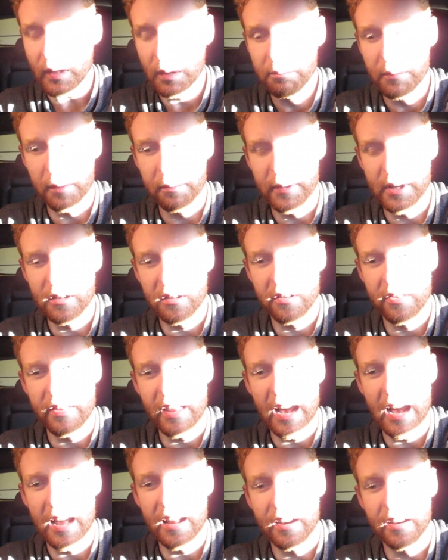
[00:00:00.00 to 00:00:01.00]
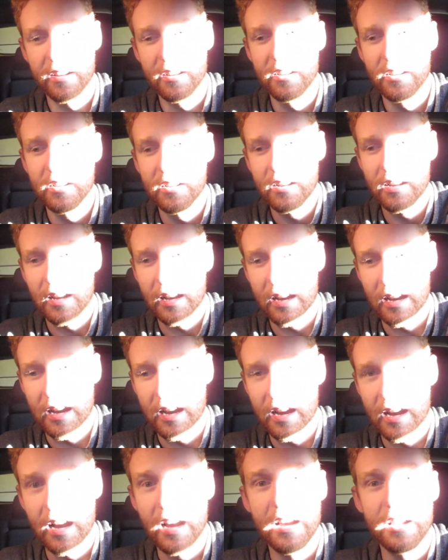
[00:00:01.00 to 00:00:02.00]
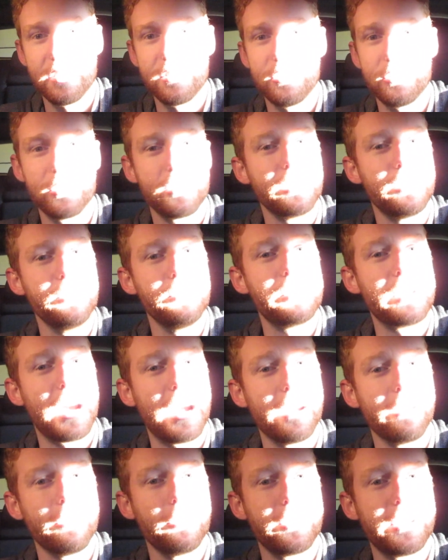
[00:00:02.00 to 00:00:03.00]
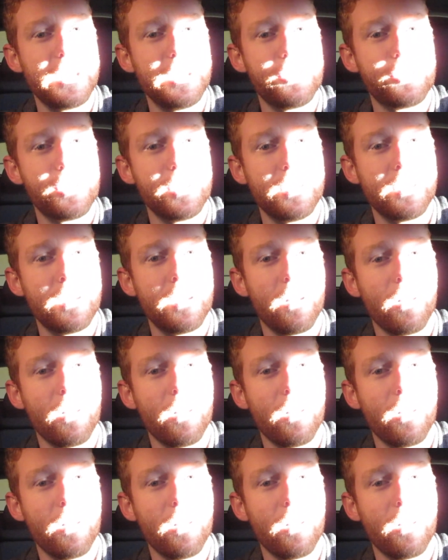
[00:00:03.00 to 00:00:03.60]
But beyond that, you could do tire rotation.